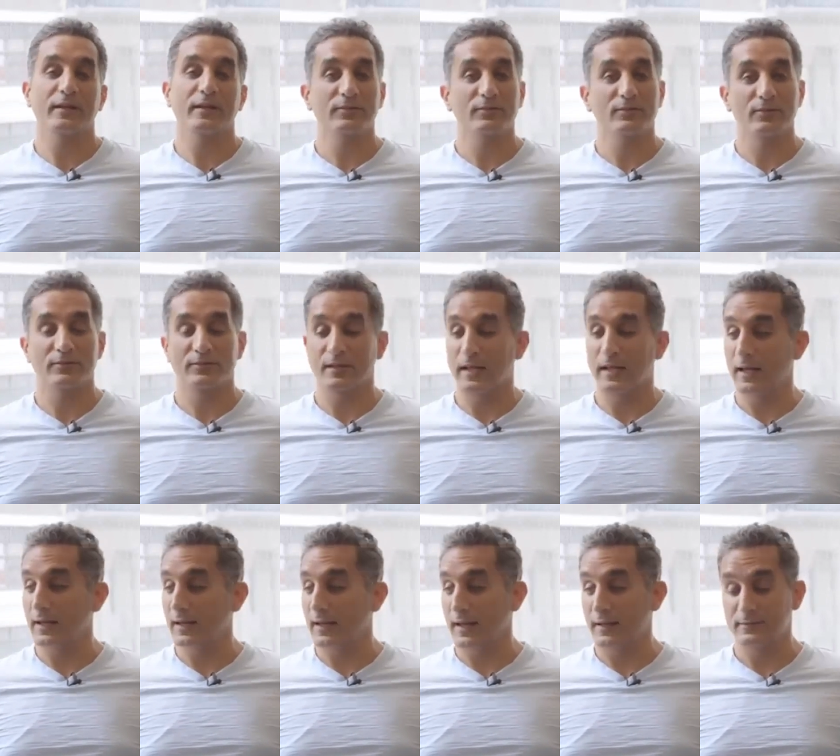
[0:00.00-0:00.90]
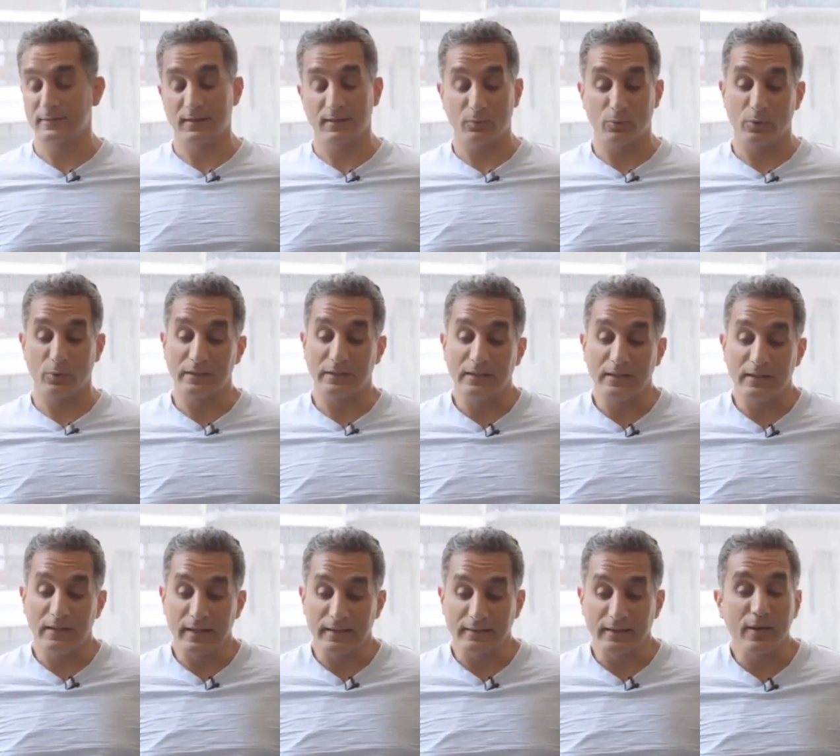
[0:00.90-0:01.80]
Sanders. When
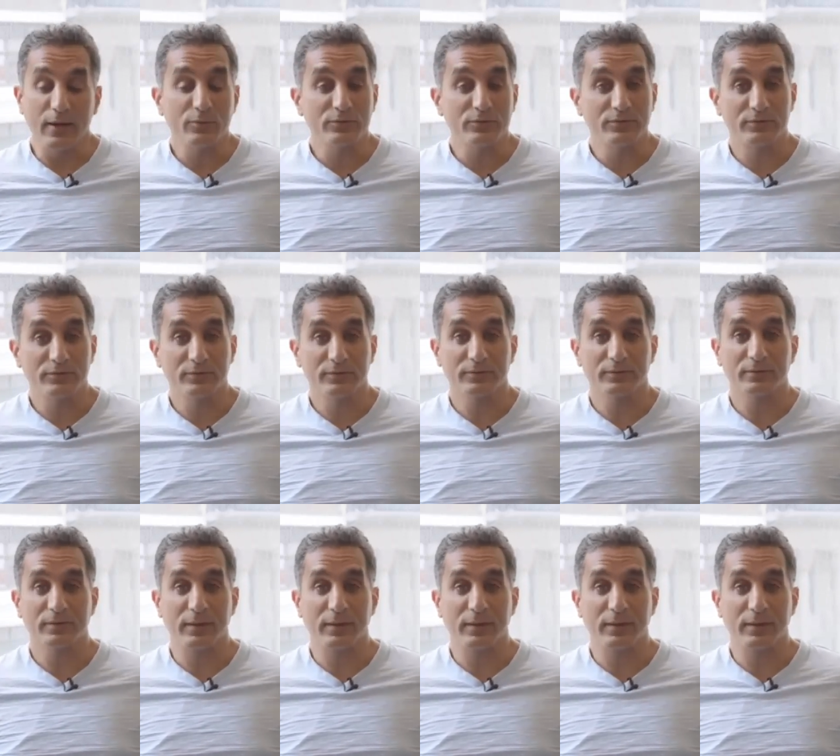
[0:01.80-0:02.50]
he announced,